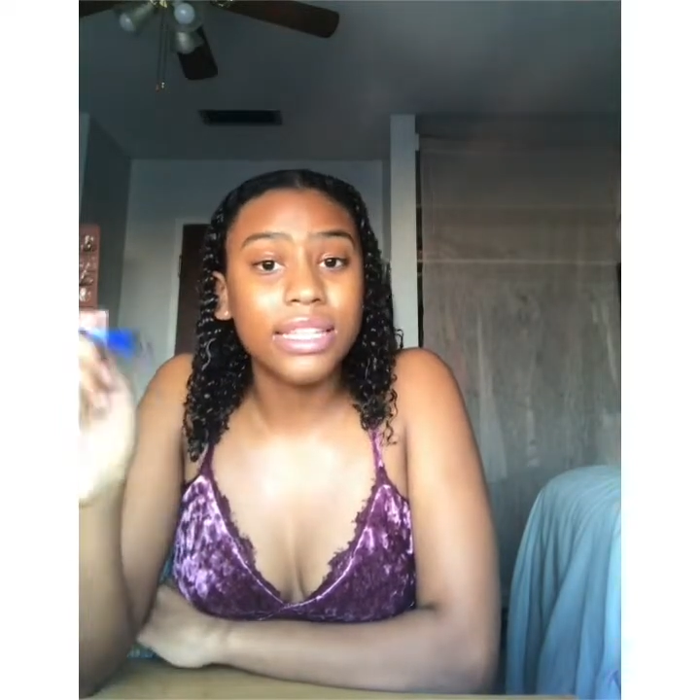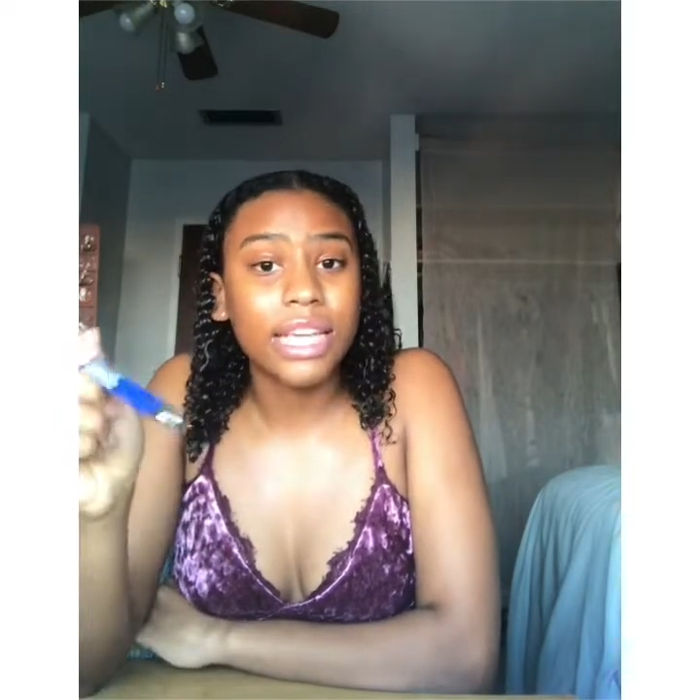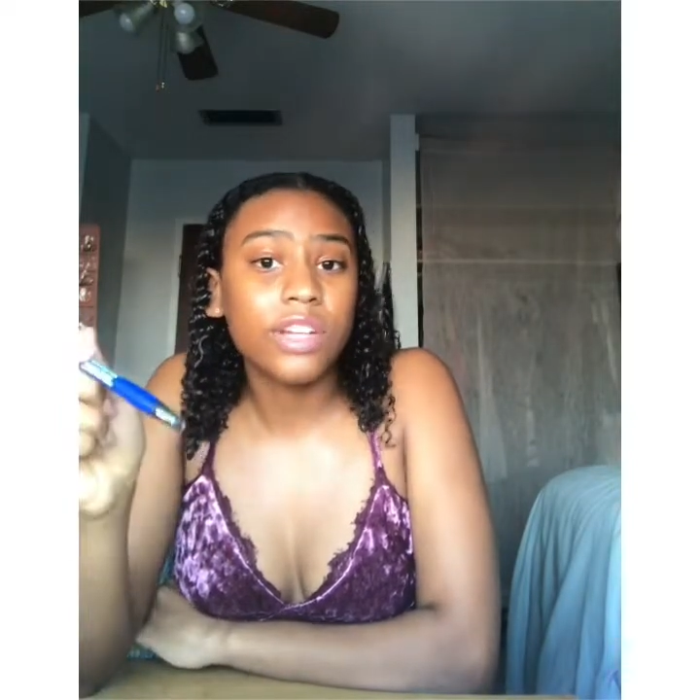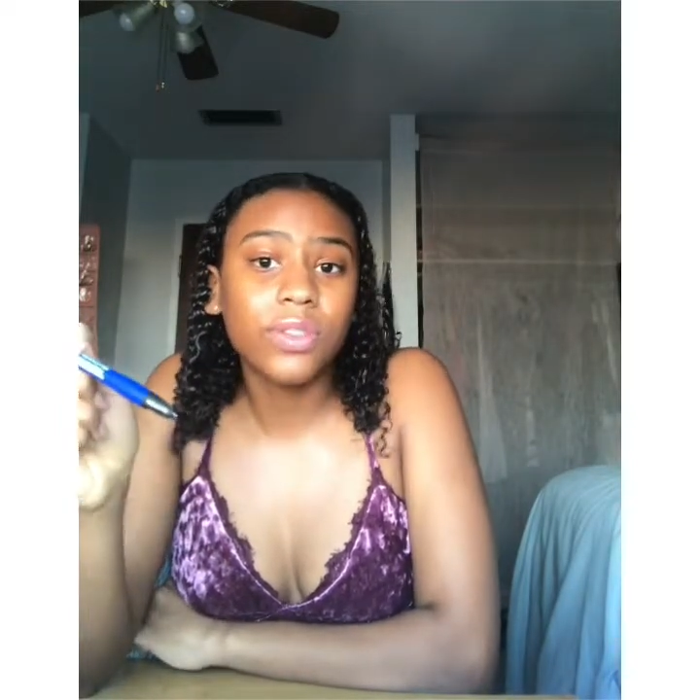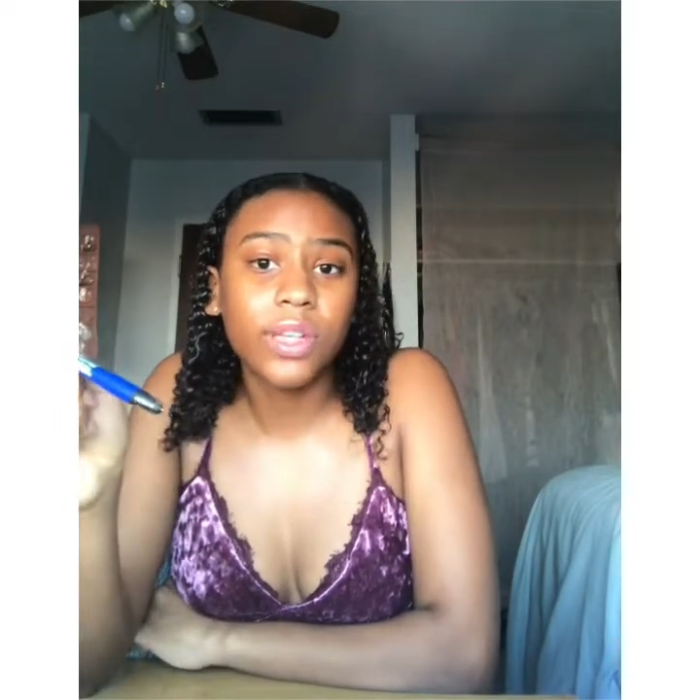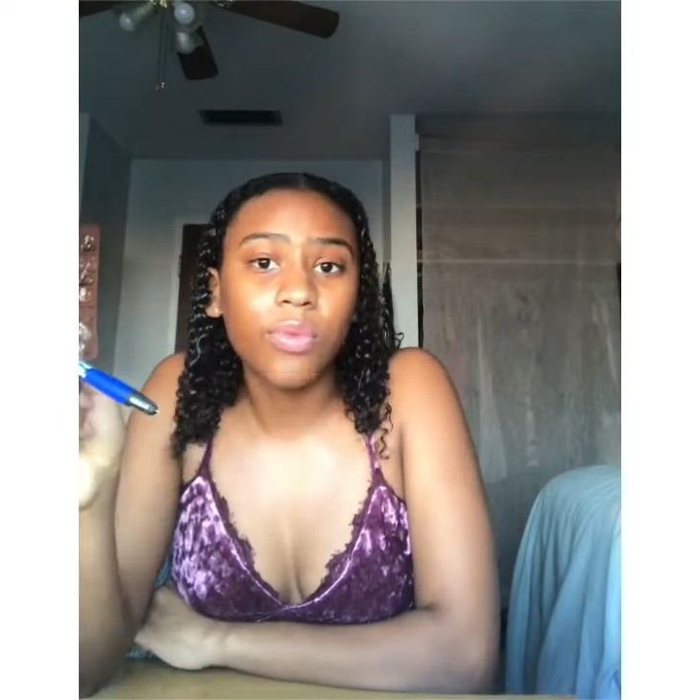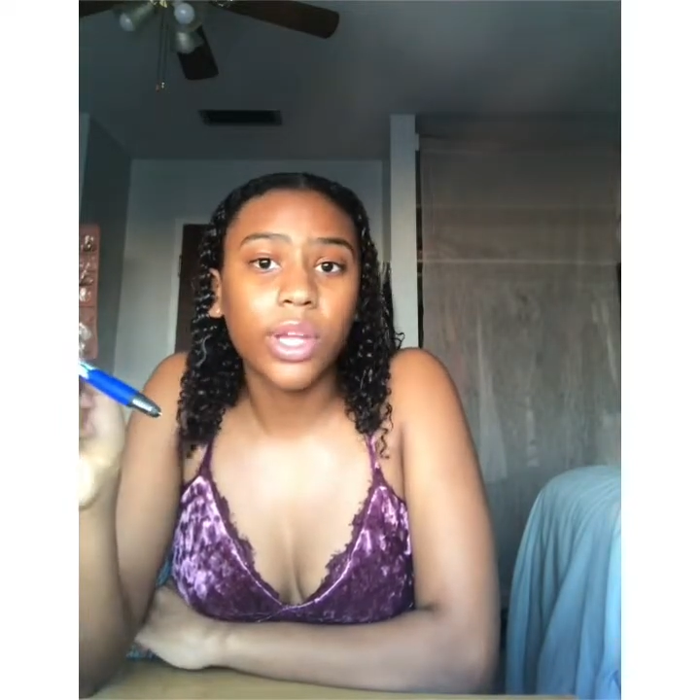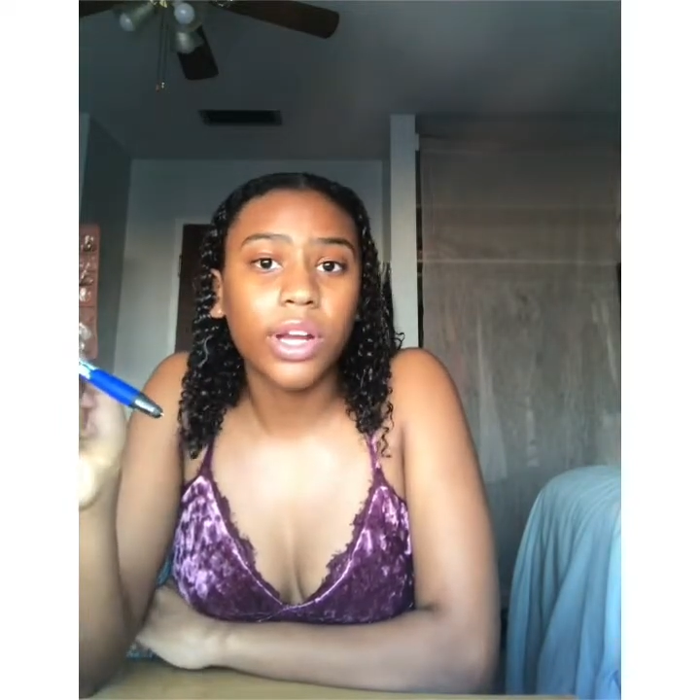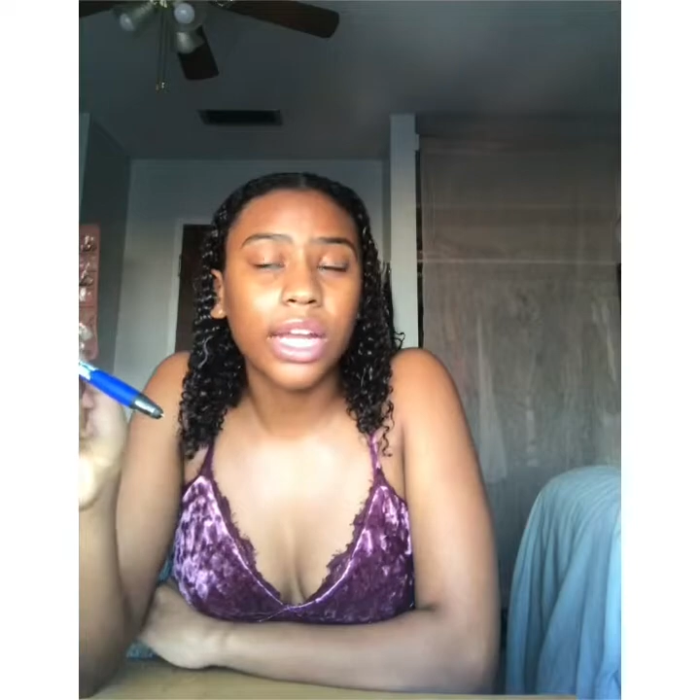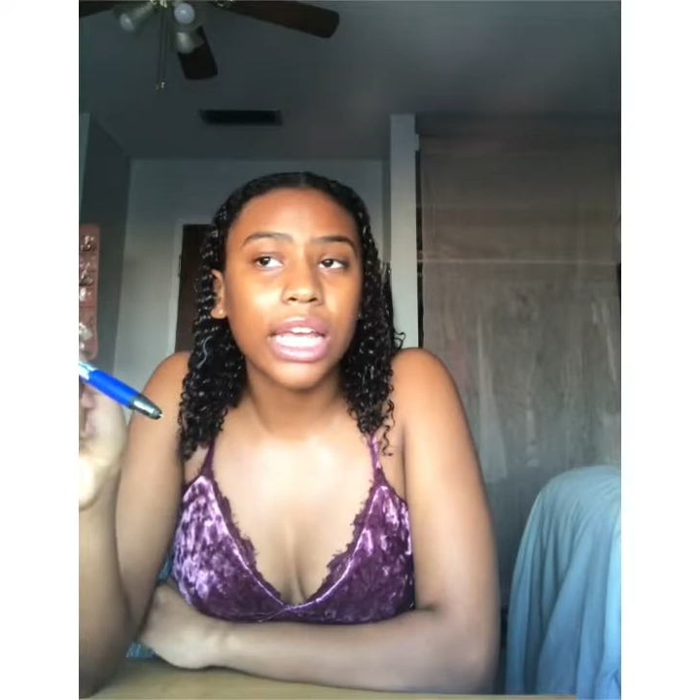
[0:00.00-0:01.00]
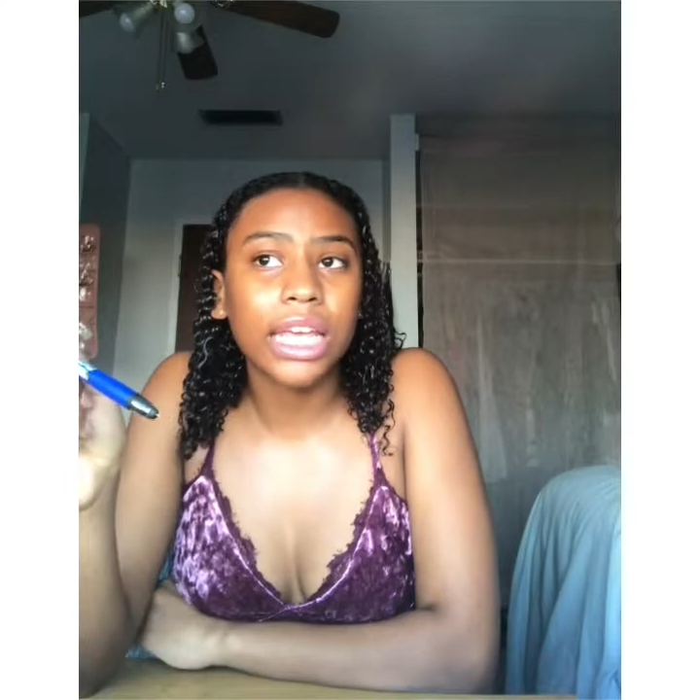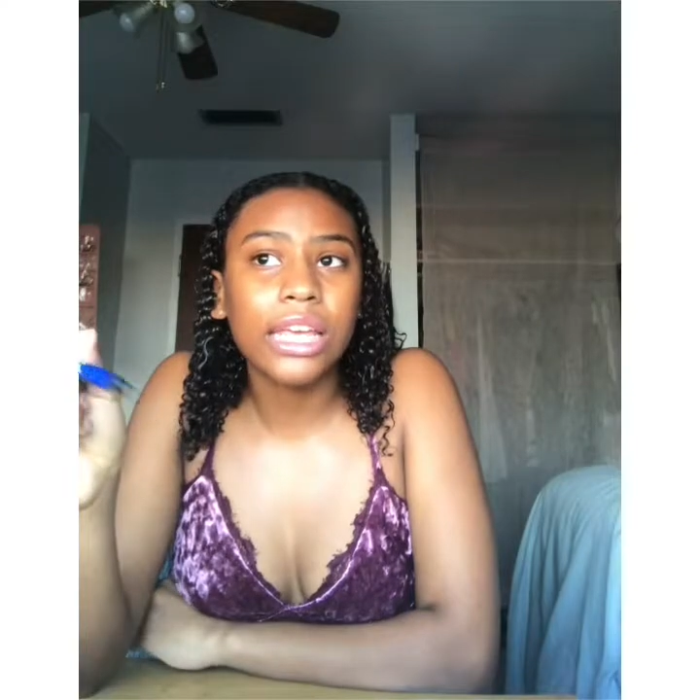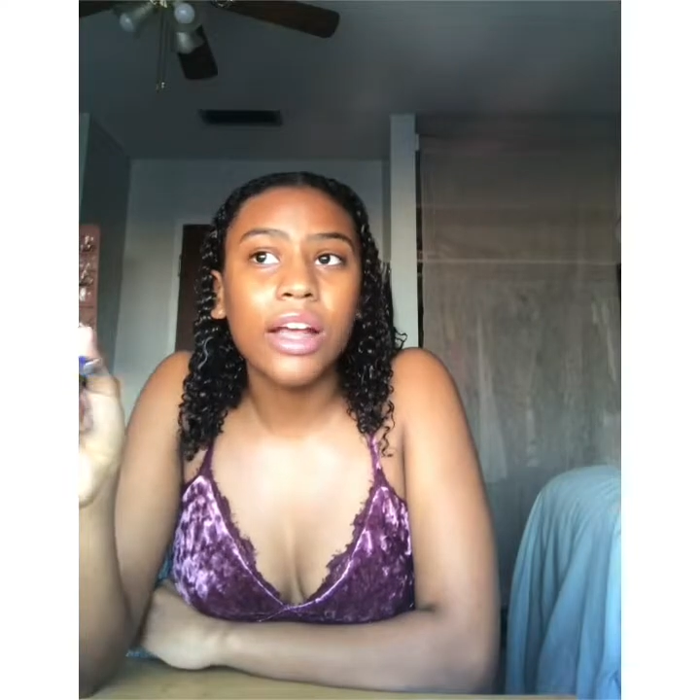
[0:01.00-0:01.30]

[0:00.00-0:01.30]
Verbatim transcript: schedule in when you're gonna eat